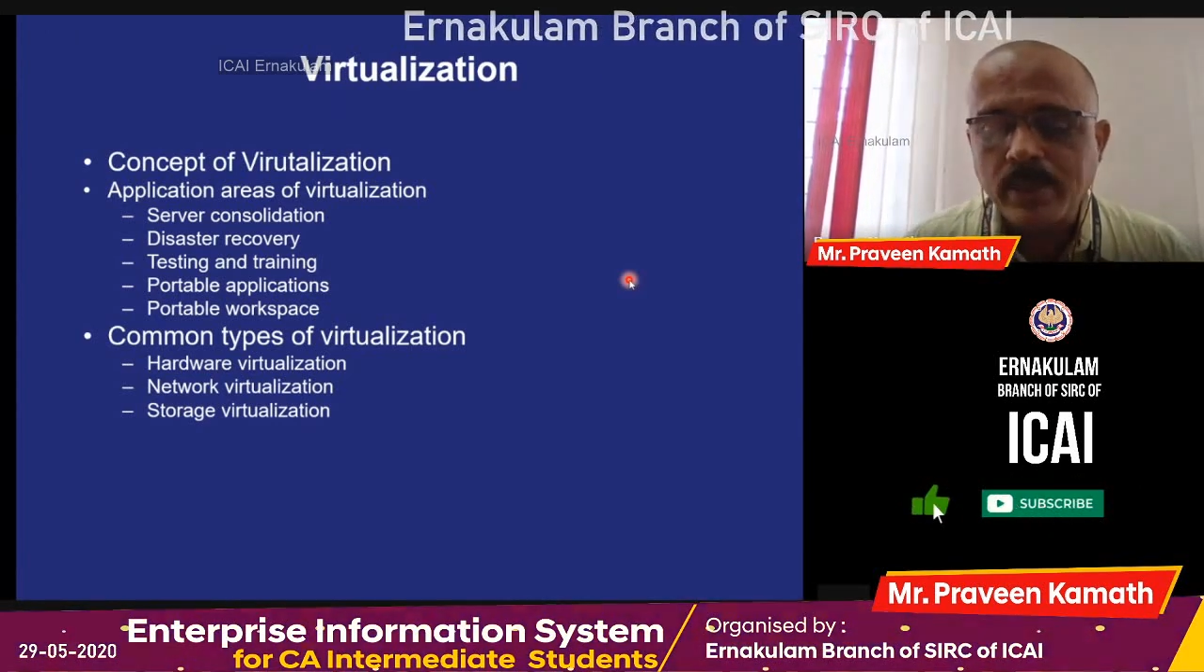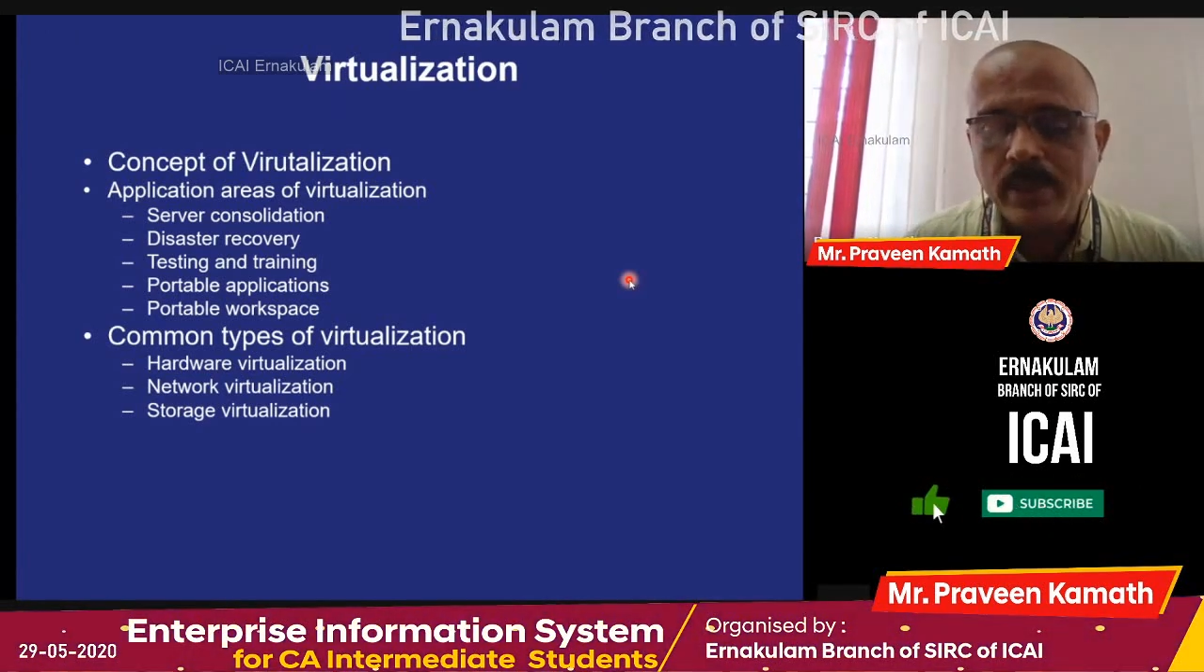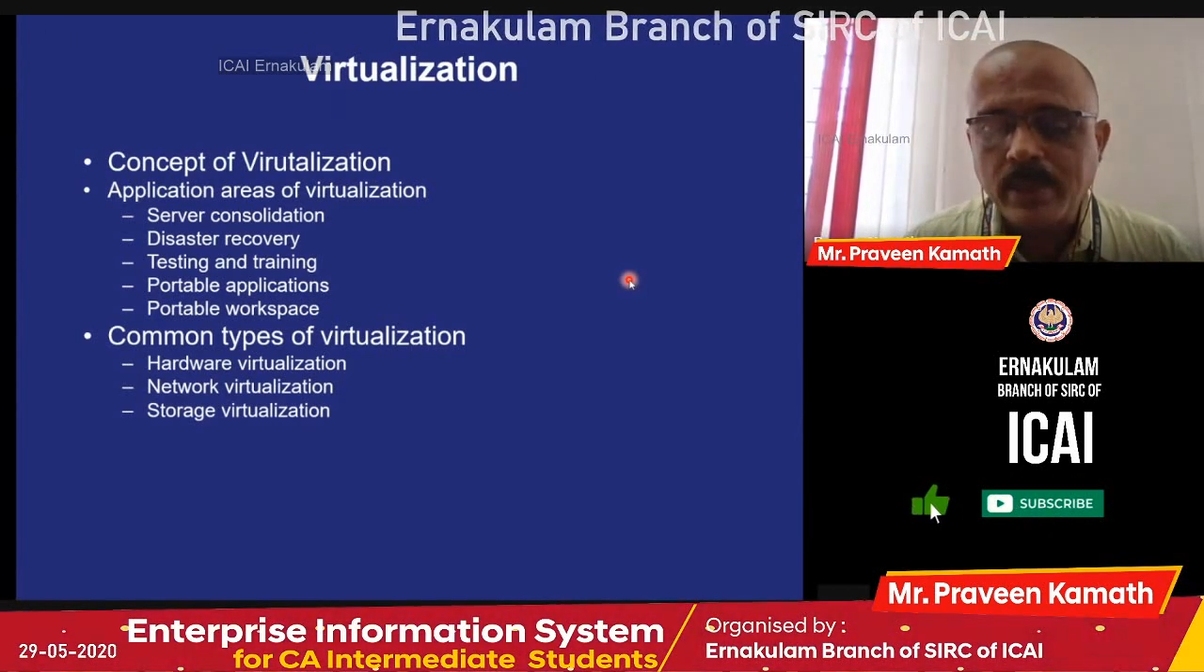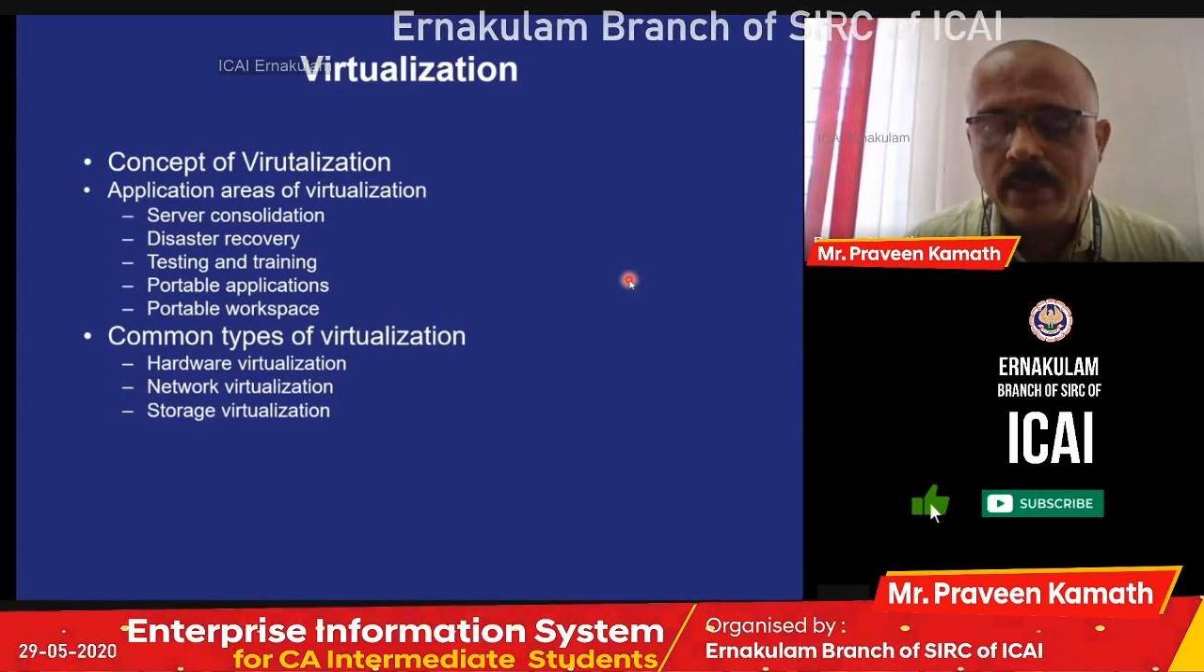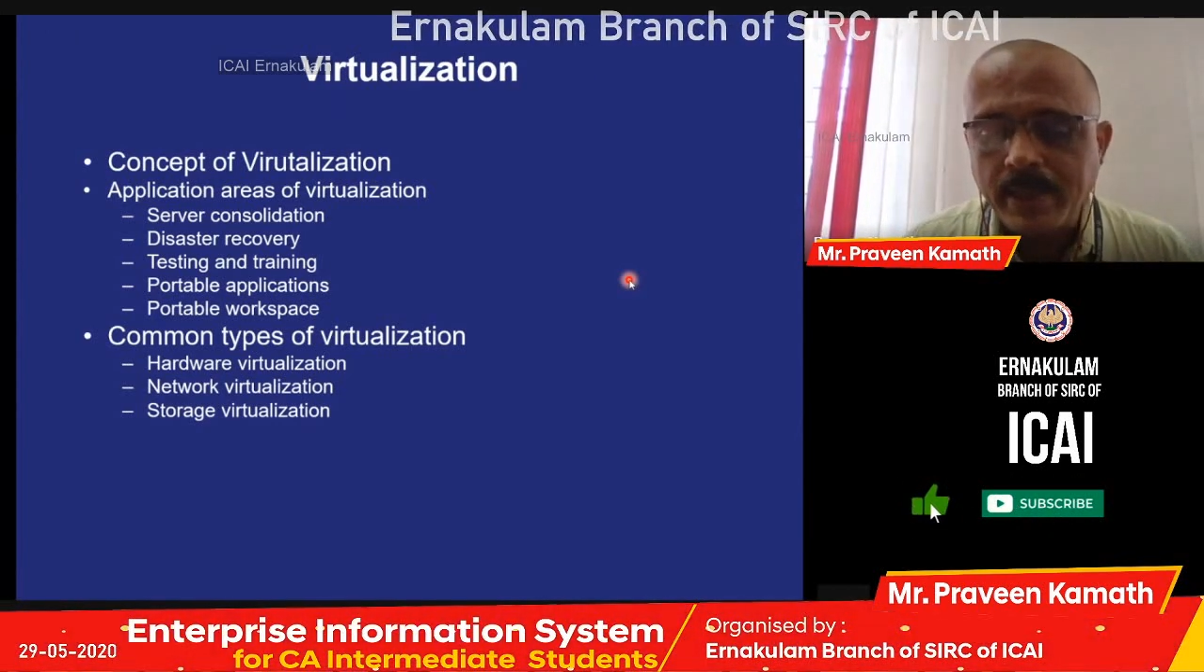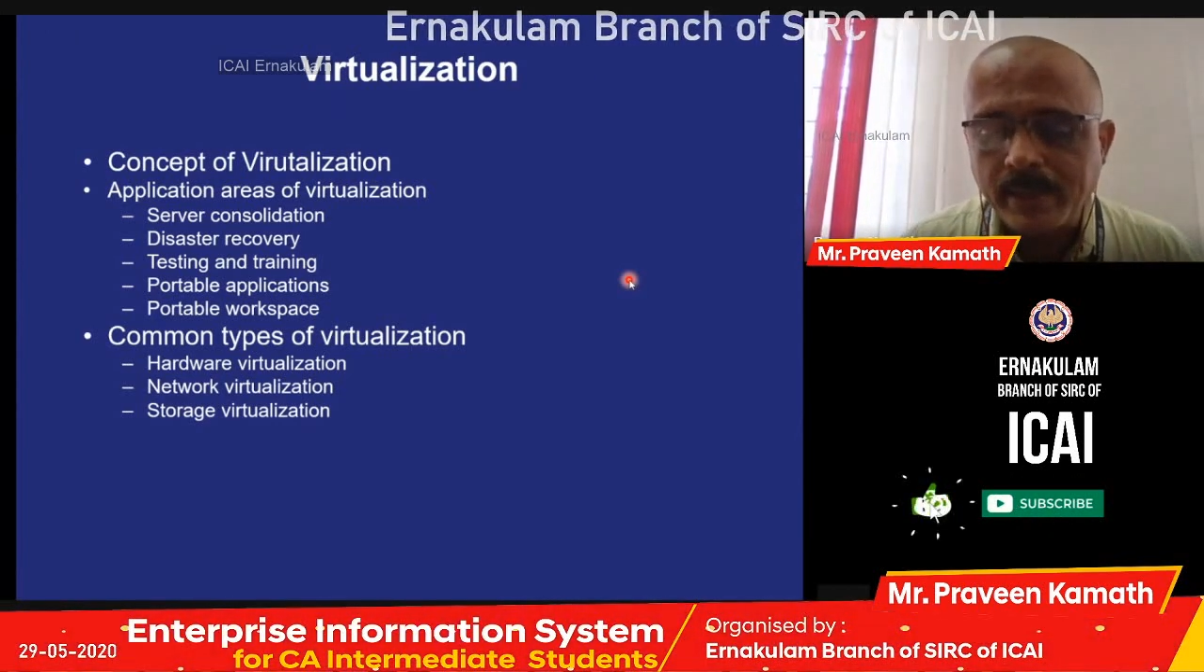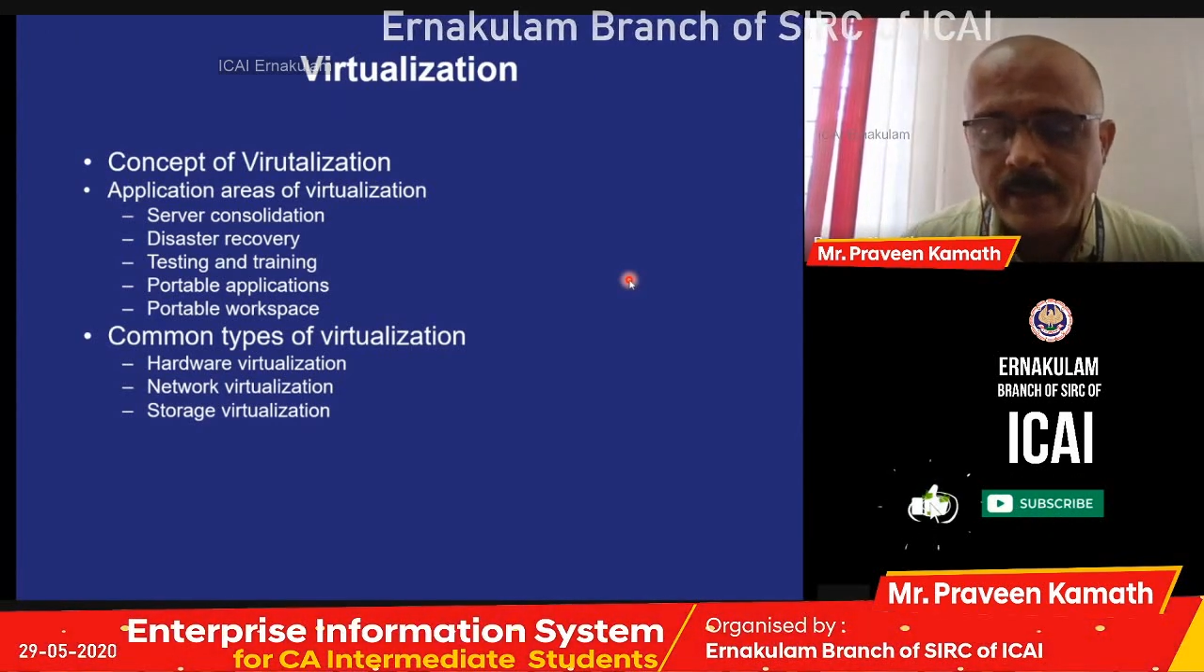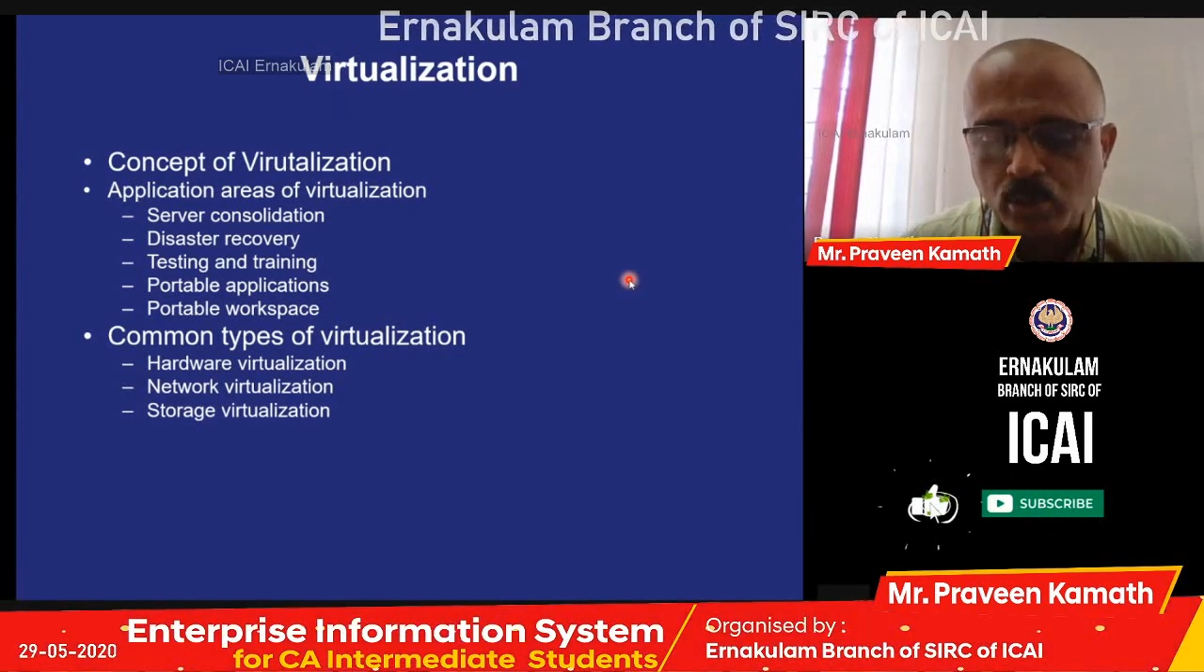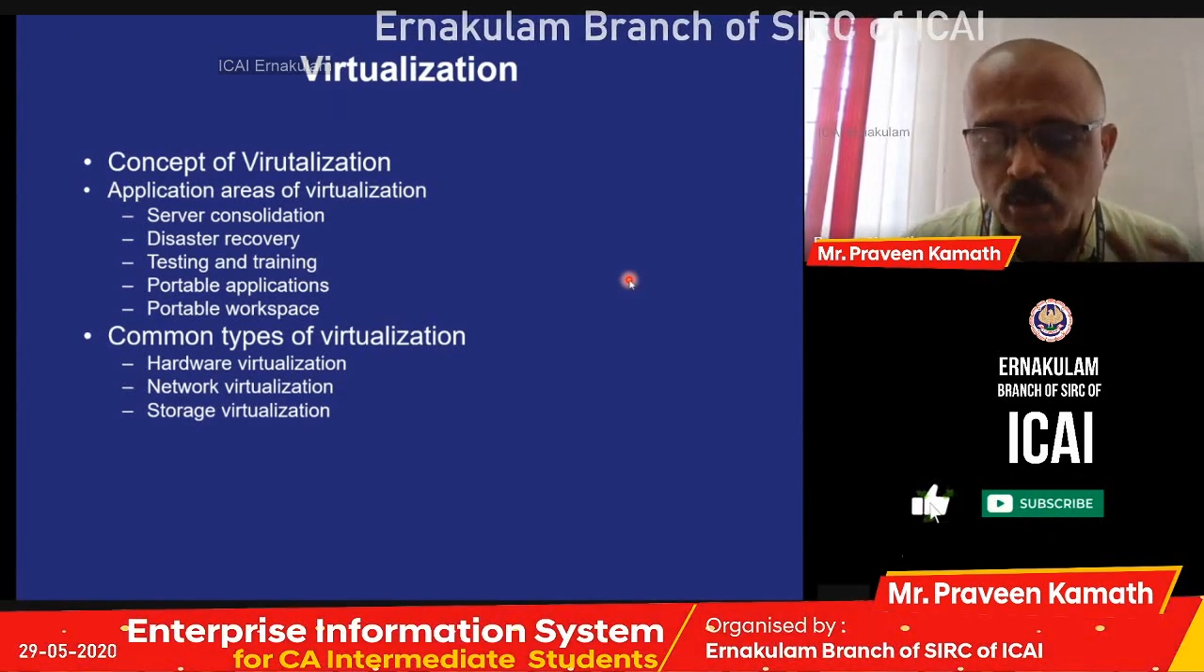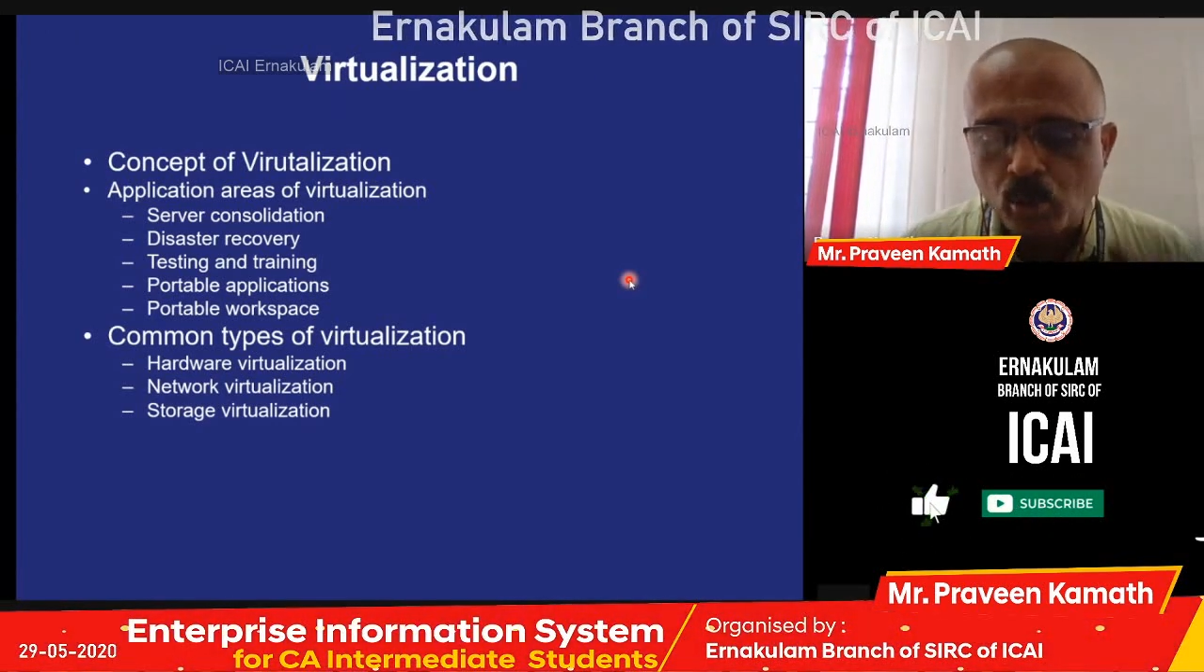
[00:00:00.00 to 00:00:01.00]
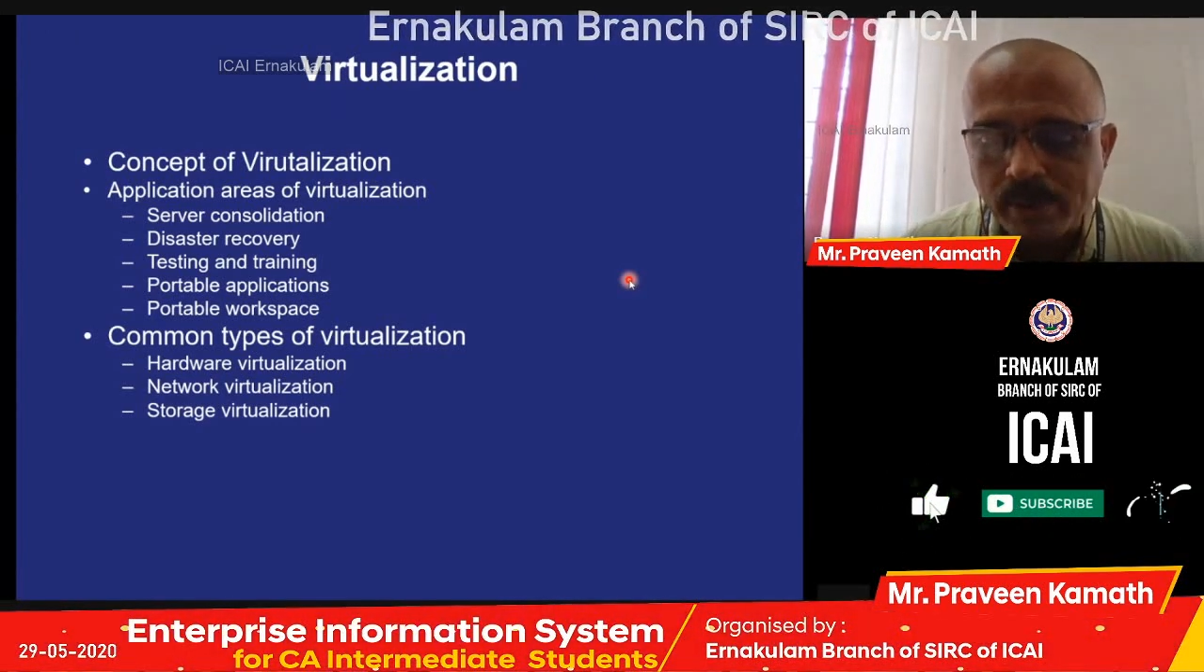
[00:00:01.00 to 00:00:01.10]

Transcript: create a storage